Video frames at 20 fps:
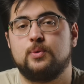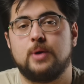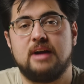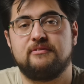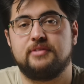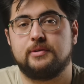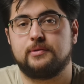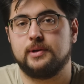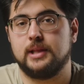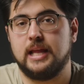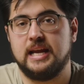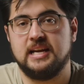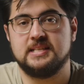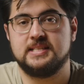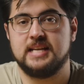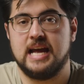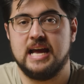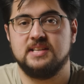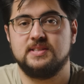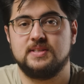graphic
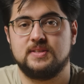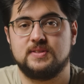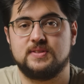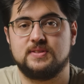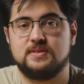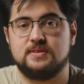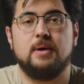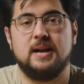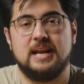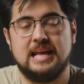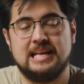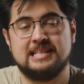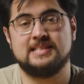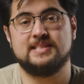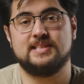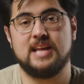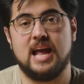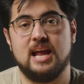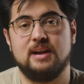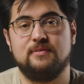related tests, but
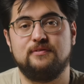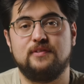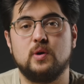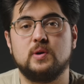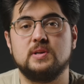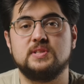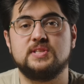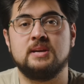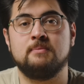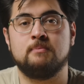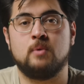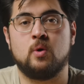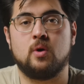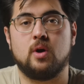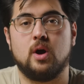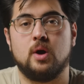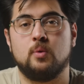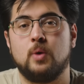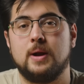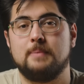instead focusing
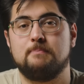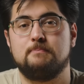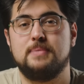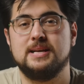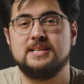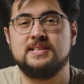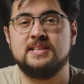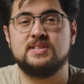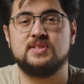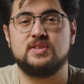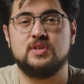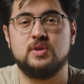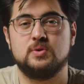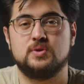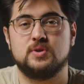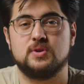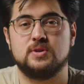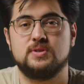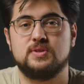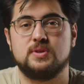more on what business
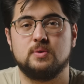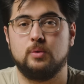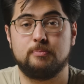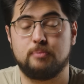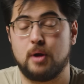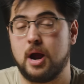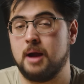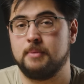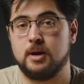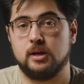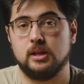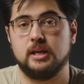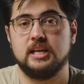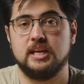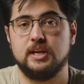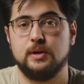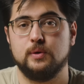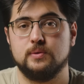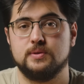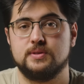users would primarily
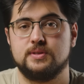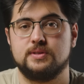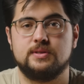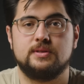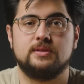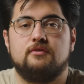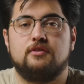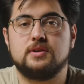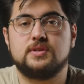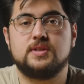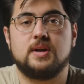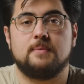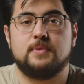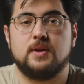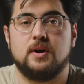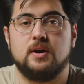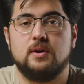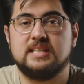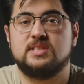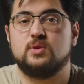use. First up
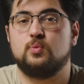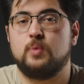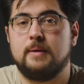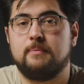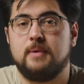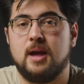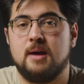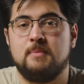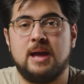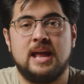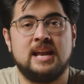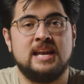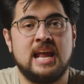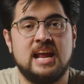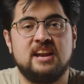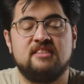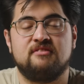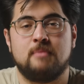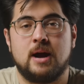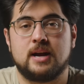though is the webcam and
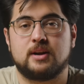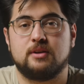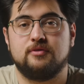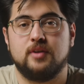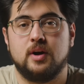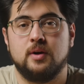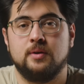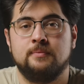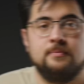native microphone.